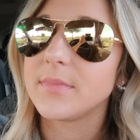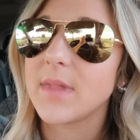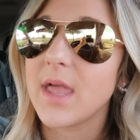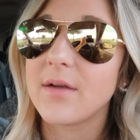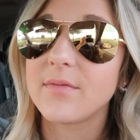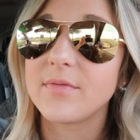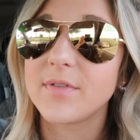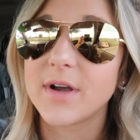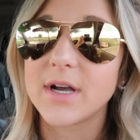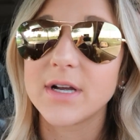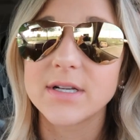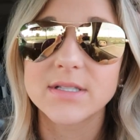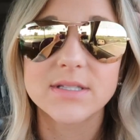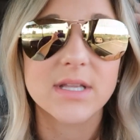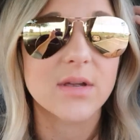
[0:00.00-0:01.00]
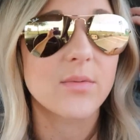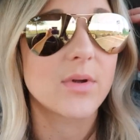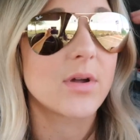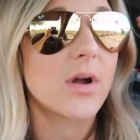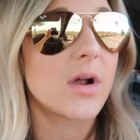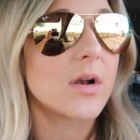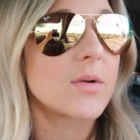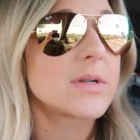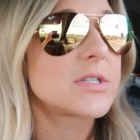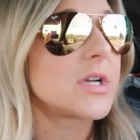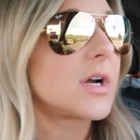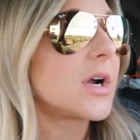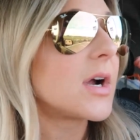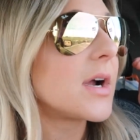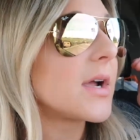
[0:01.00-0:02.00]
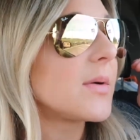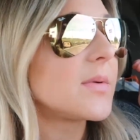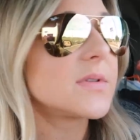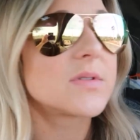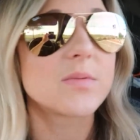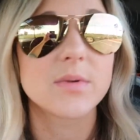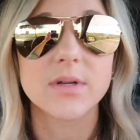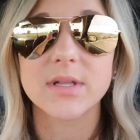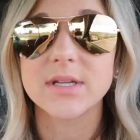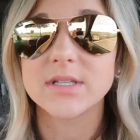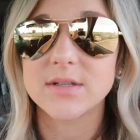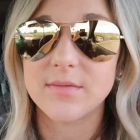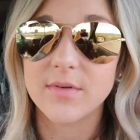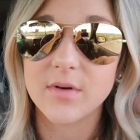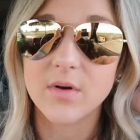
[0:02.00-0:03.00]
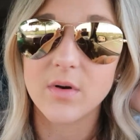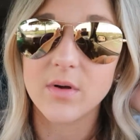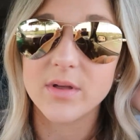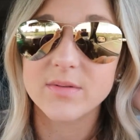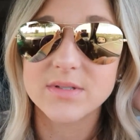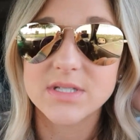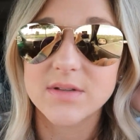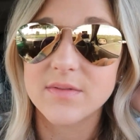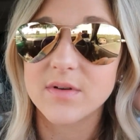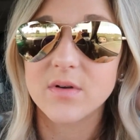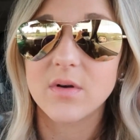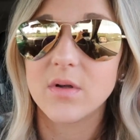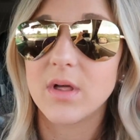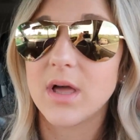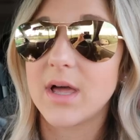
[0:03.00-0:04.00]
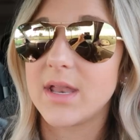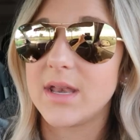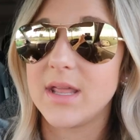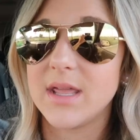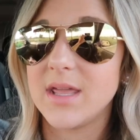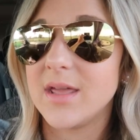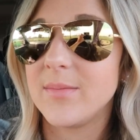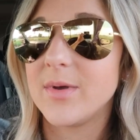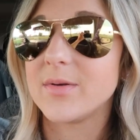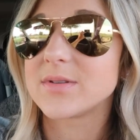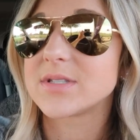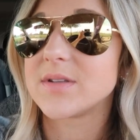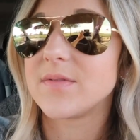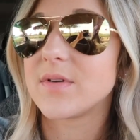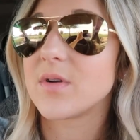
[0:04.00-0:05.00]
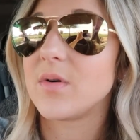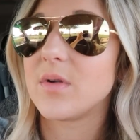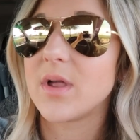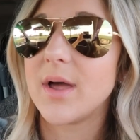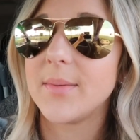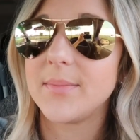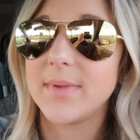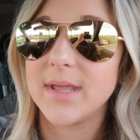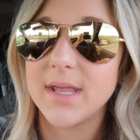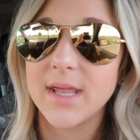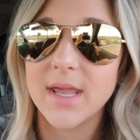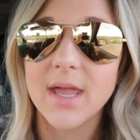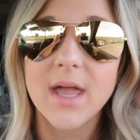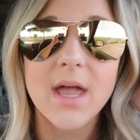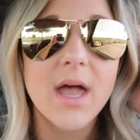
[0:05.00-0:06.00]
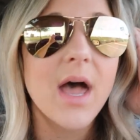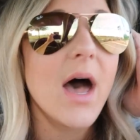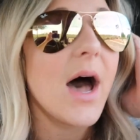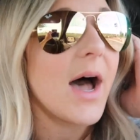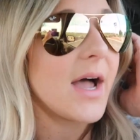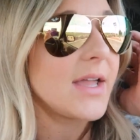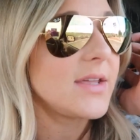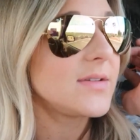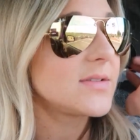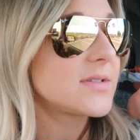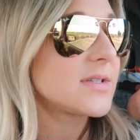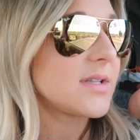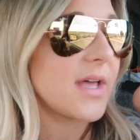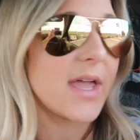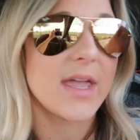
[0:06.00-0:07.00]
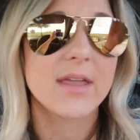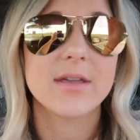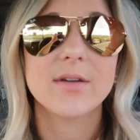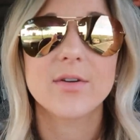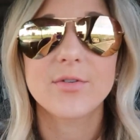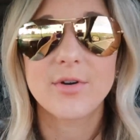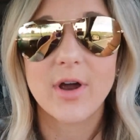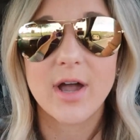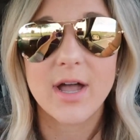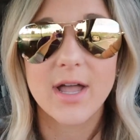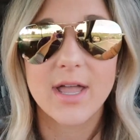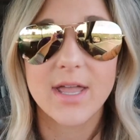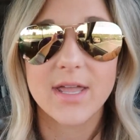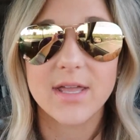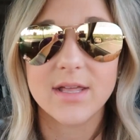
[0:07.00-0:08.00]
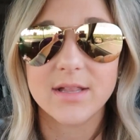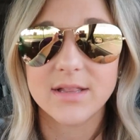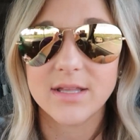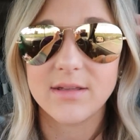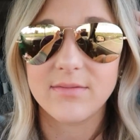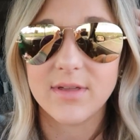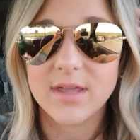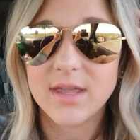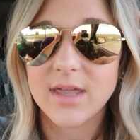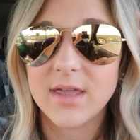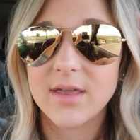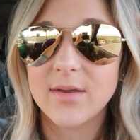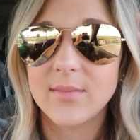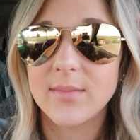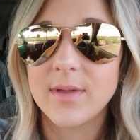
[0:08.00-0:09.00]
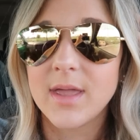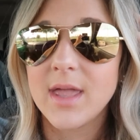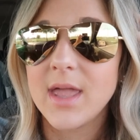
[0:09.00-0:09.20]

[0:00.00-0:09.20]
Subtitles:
at first, like when Carter was younger, it was really difficult. It was difficult on him, it was difficult on me. I used to like cry leaving him,